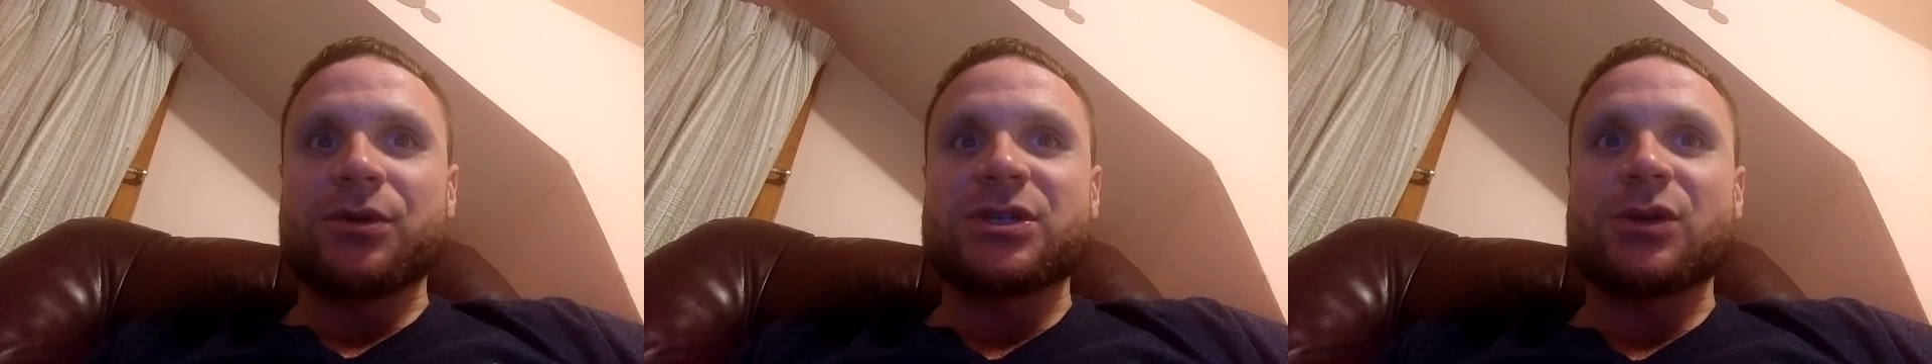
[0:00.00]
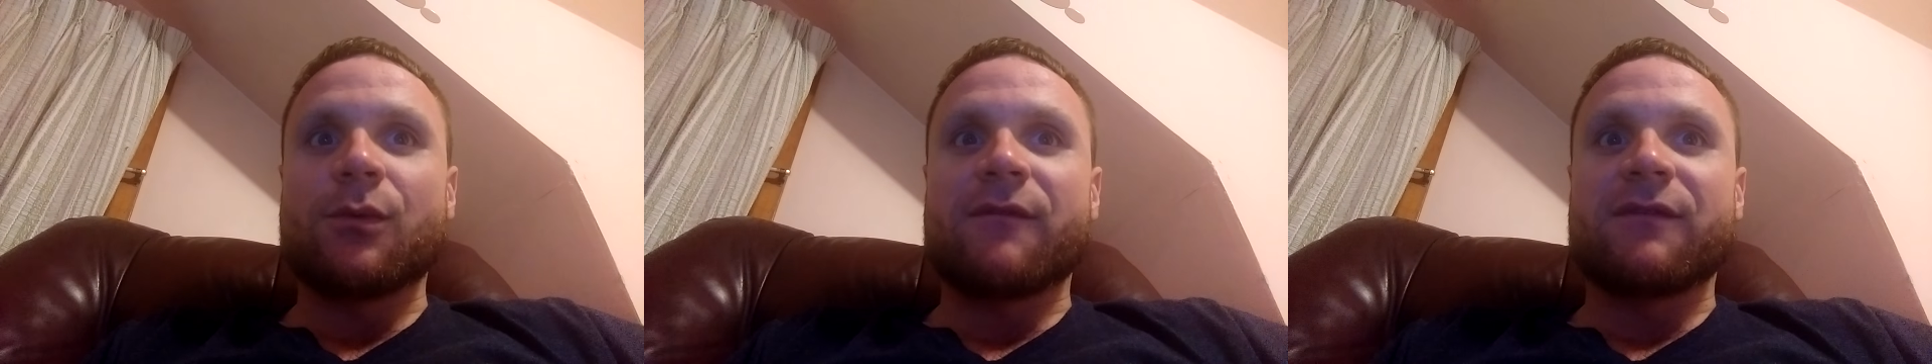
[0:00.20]

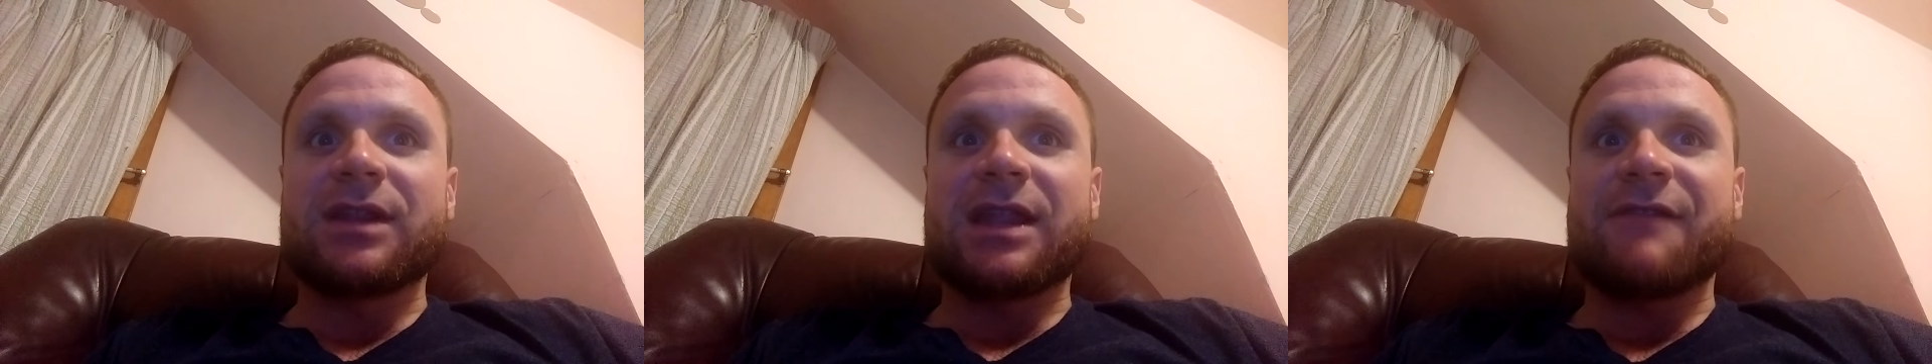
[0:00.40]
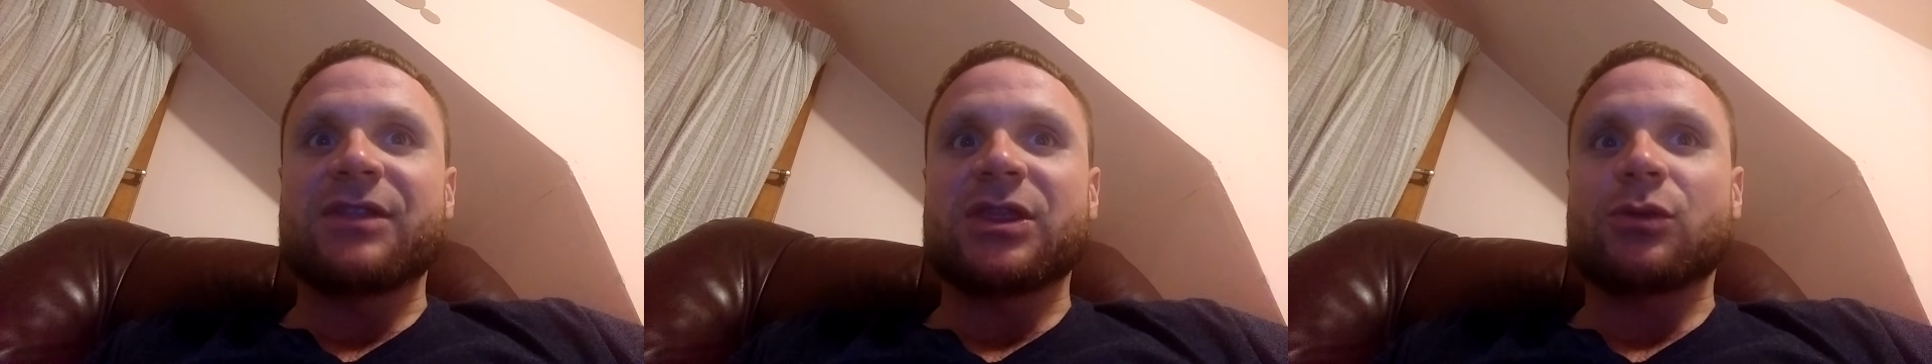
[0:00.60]
2 of
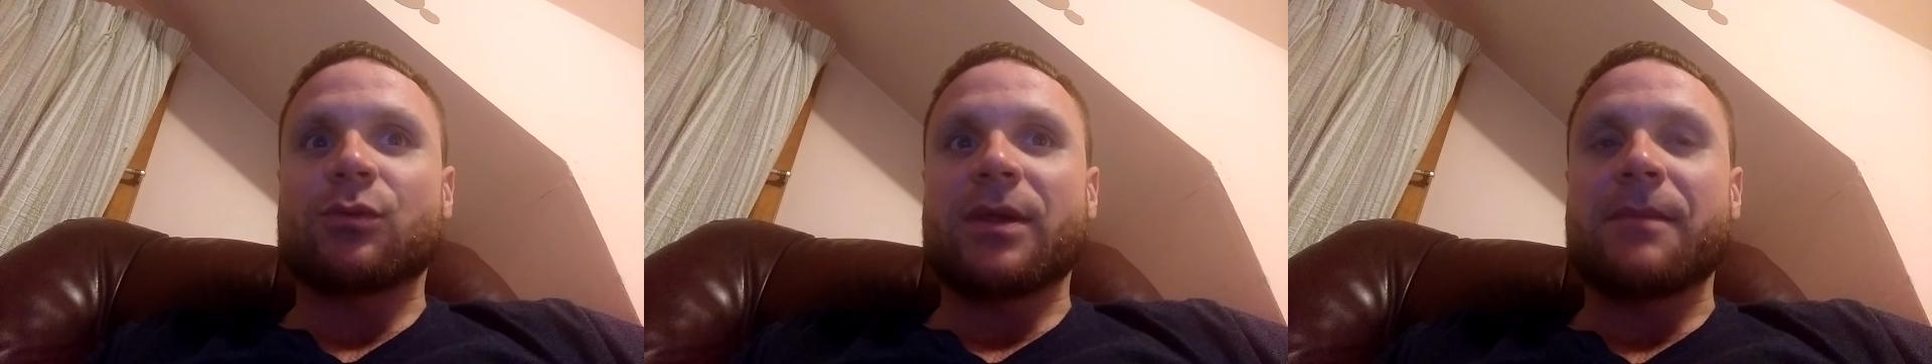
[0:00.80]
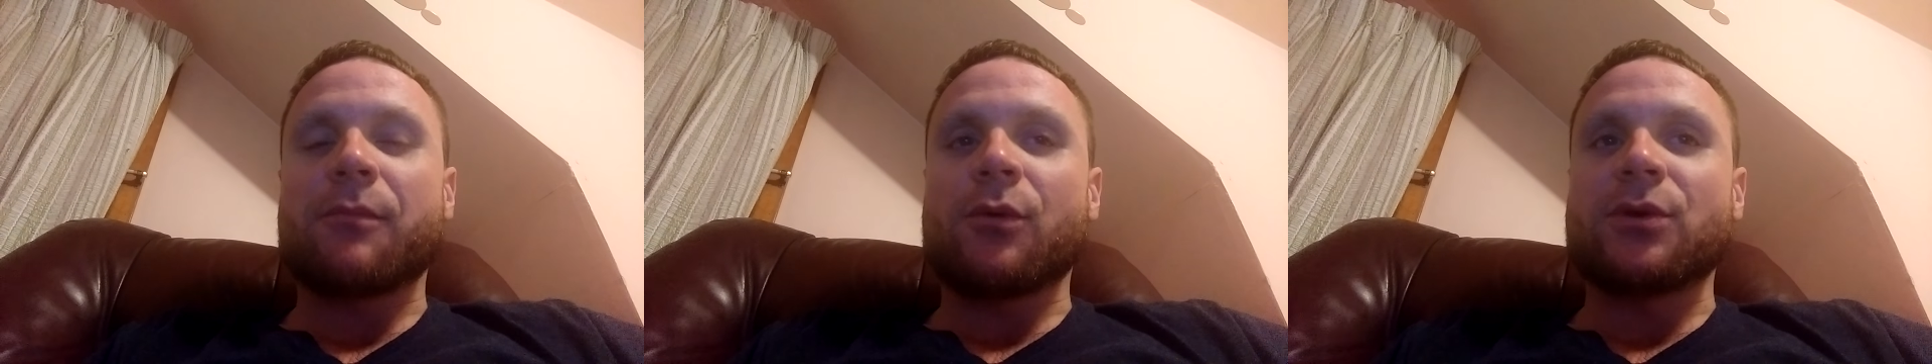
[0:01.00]
11
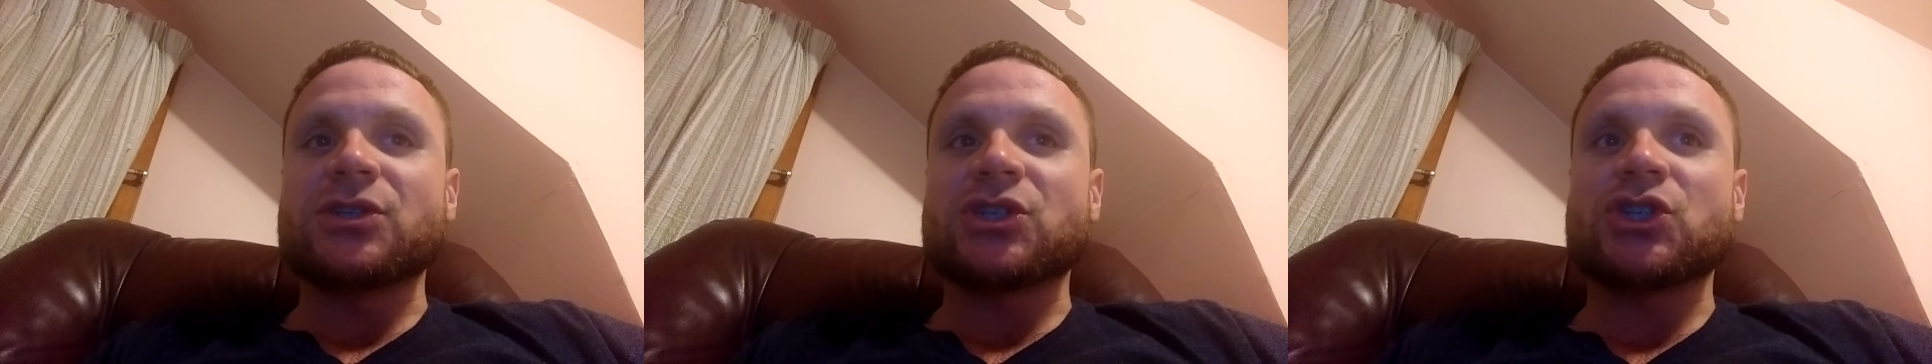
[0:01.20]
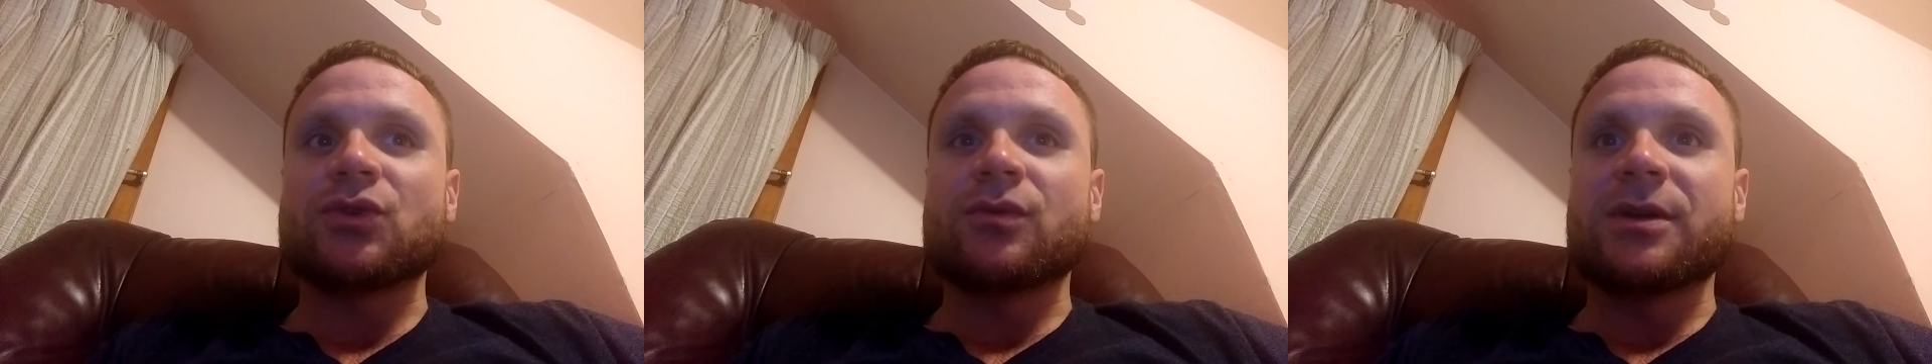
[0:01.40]
three point
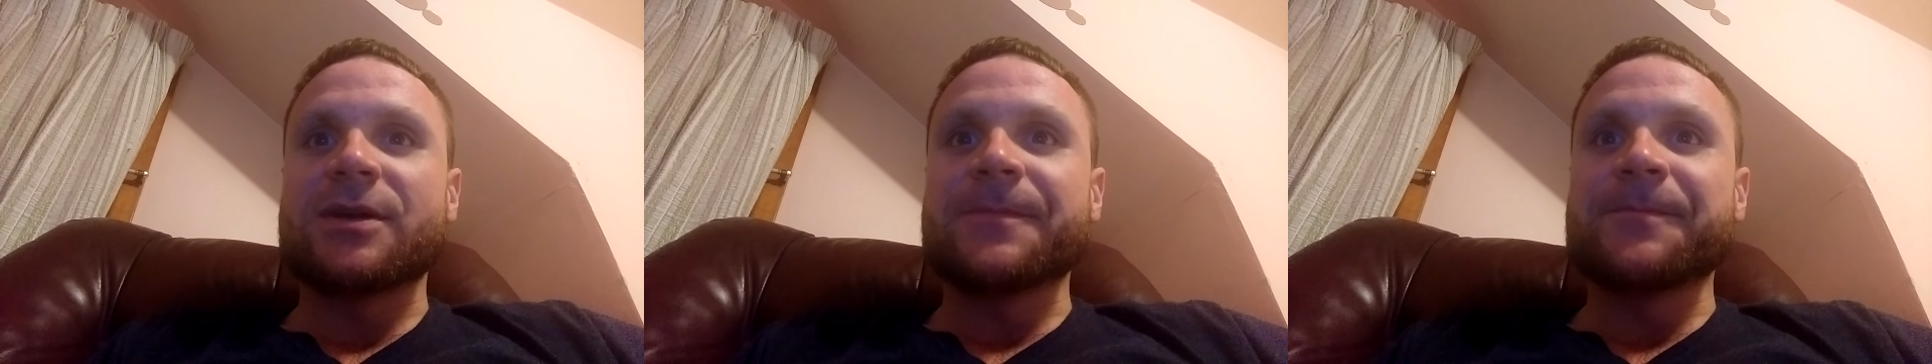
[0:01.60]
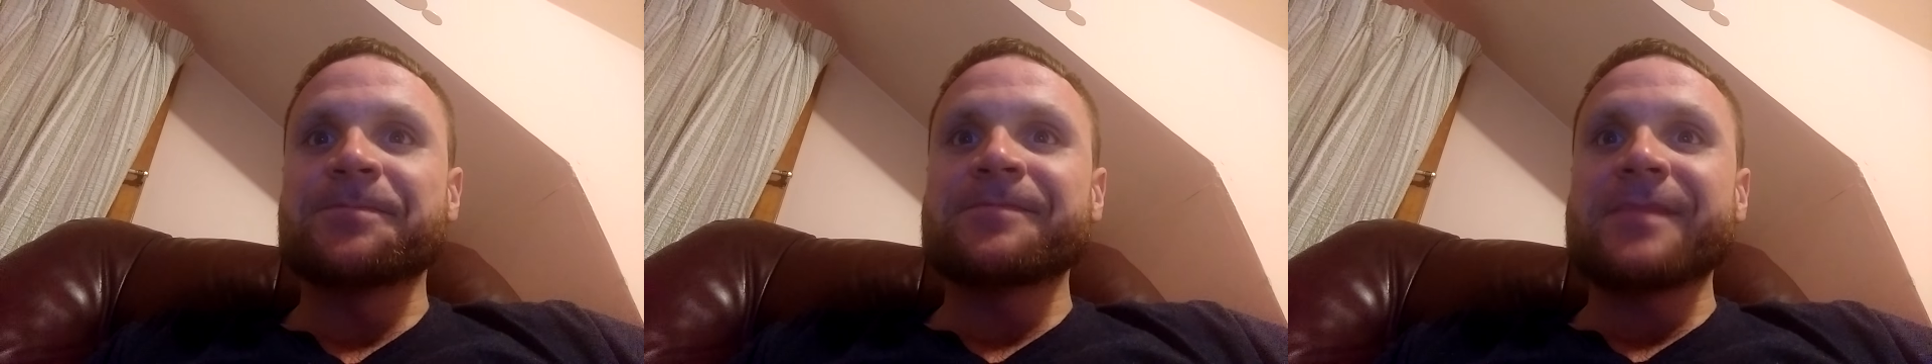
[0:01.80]
shooting.